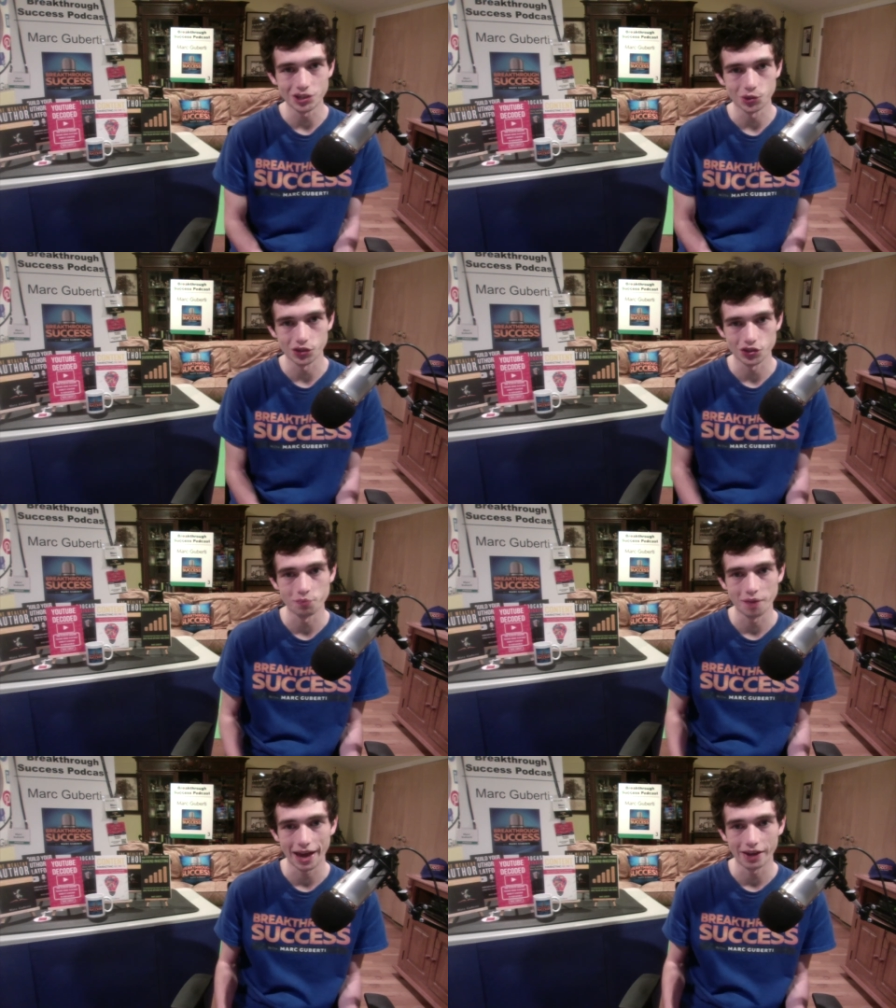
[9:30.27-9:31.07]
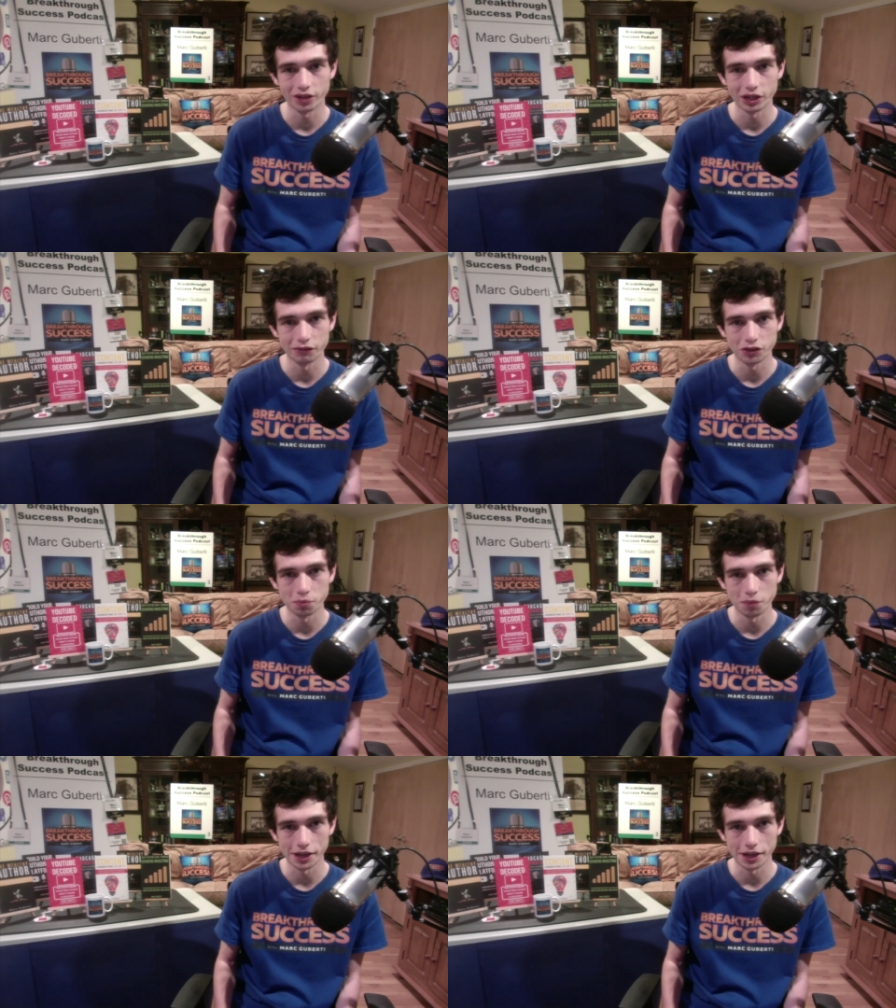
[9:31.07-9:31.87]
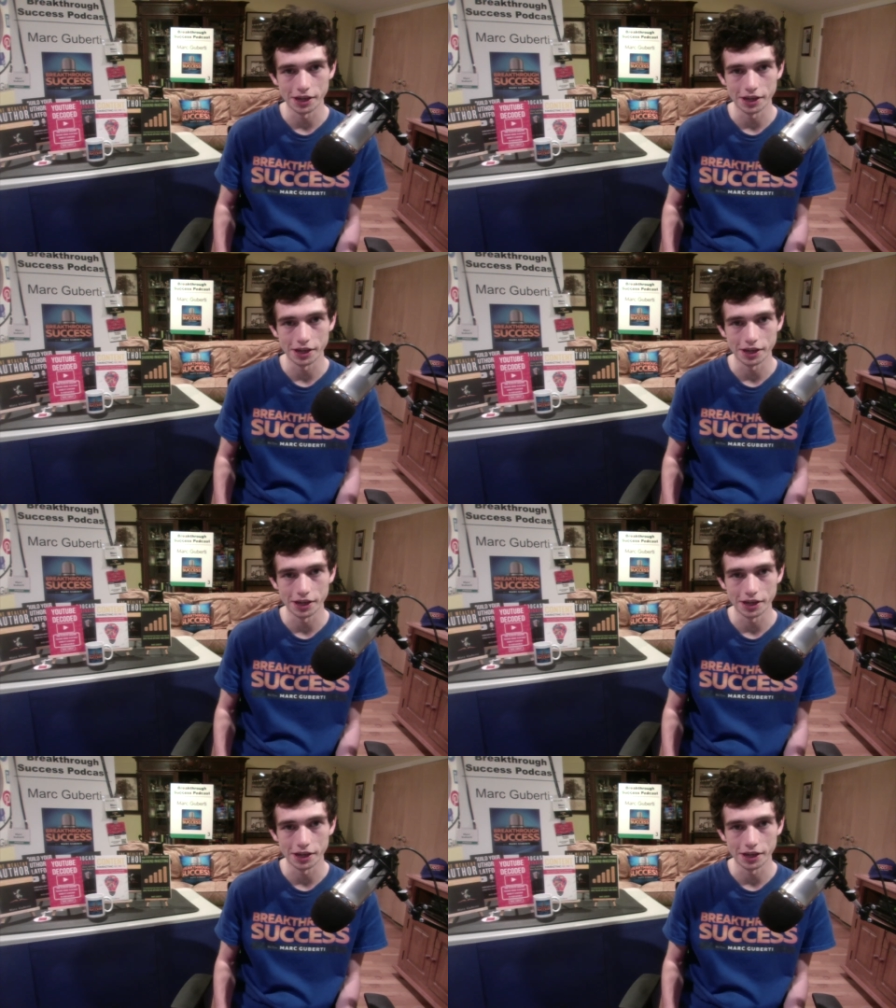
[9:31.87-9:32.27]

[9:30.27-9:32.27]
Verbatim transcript: So it doesn't matter if you make